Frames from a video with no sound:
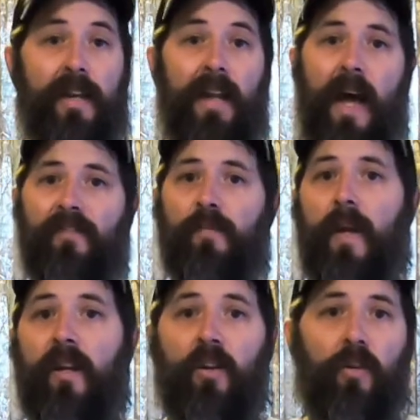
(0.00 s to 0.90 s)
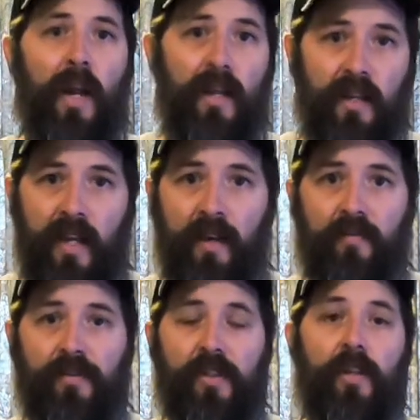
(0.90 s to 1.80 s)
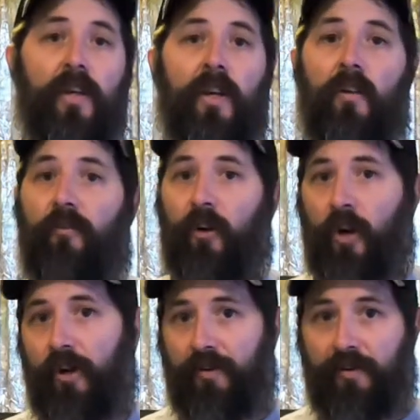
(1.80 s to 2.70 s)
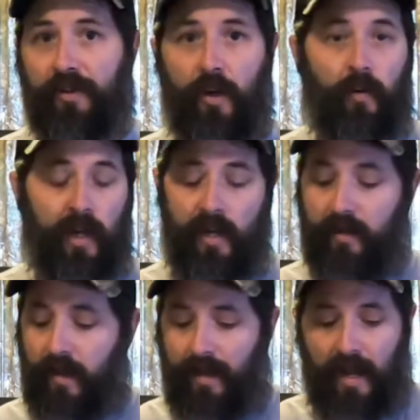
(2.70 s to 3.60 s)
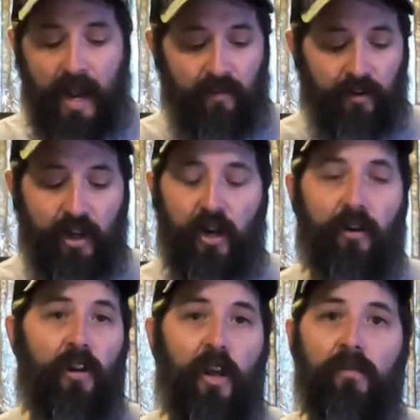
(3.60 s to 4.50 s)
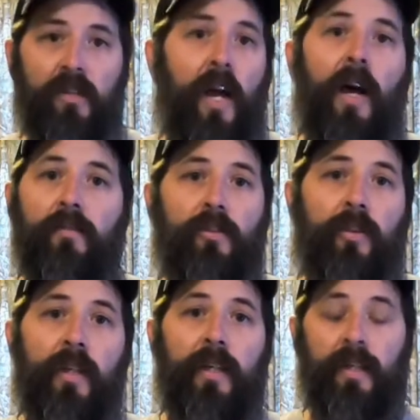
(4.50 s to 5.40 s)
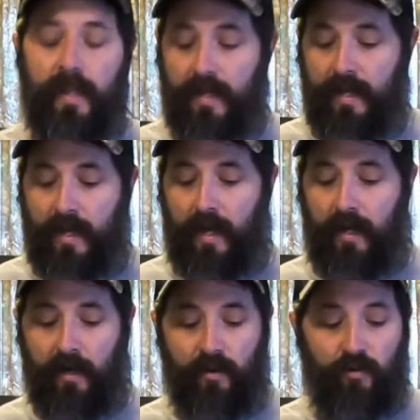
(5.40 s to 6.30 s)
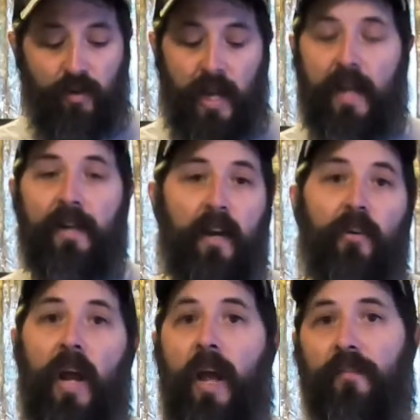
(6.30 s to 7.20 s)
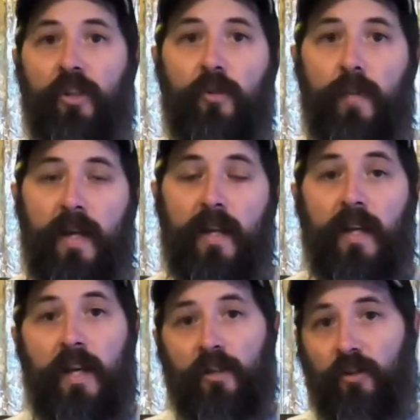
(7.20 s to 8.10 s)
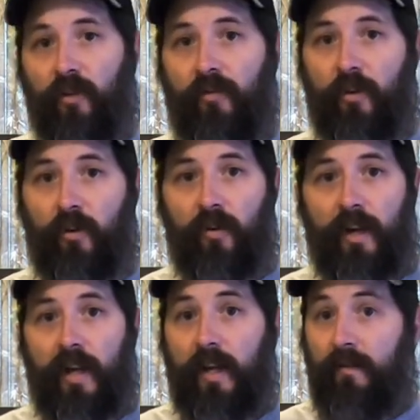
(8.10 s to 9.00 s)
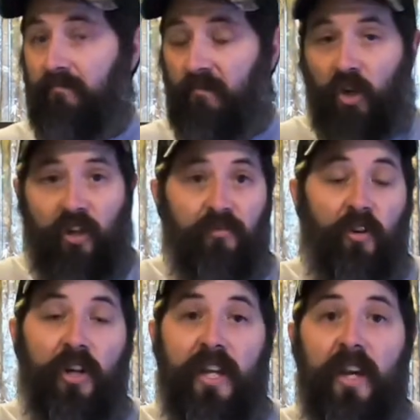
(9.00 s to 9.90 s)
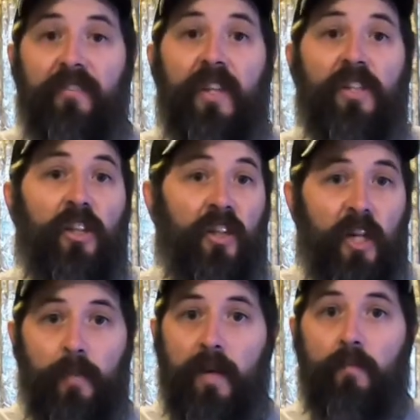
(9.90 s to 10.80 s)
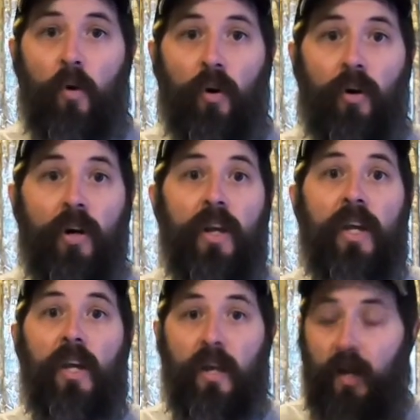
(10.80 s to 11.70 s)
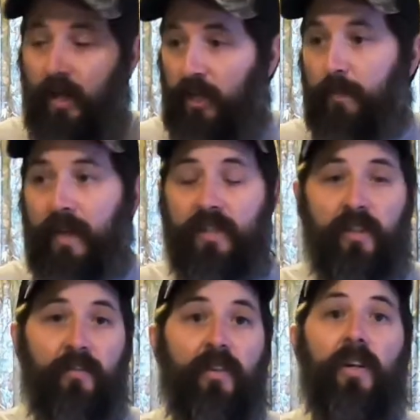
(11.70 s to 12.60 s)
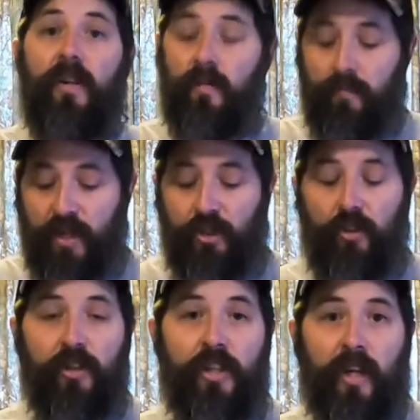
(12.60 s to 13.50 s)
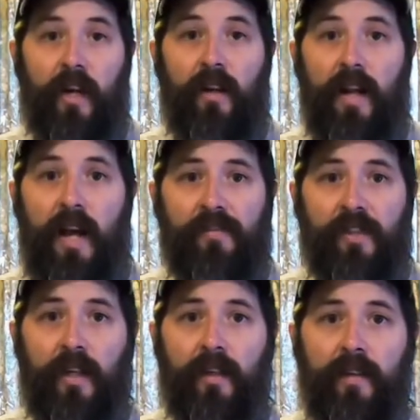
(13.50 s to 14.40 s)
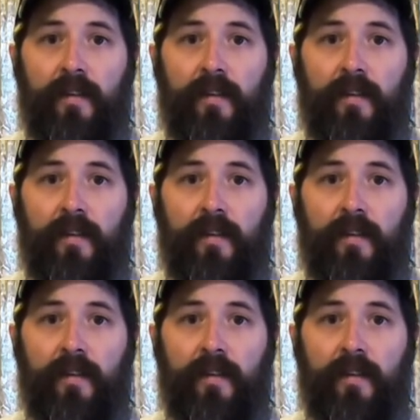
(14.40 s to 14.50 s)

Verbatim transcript: Knives make great gifts for hunters, okay? Every hunter loves knives, okay? Uh, you can't never have too many. So if you're looking for a gift that's a little bit more expensive, be sure to check out a knife set.